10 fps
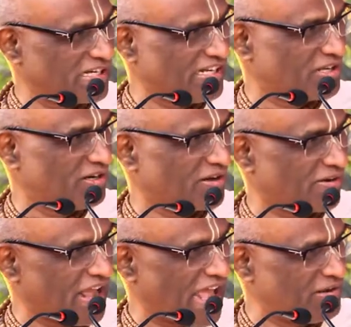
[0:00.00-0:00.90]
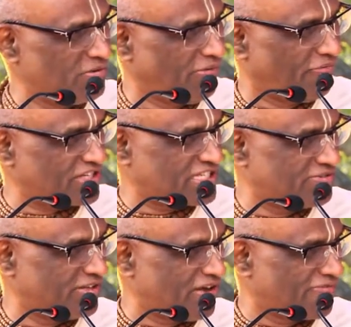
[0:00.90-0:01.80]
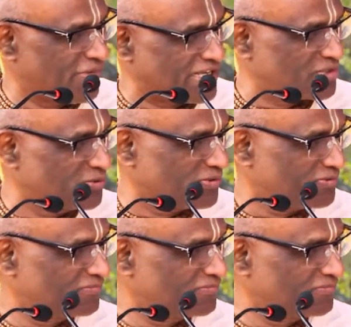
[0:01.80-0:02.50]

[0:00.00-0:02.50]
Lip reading: particular annual festival of Mysore.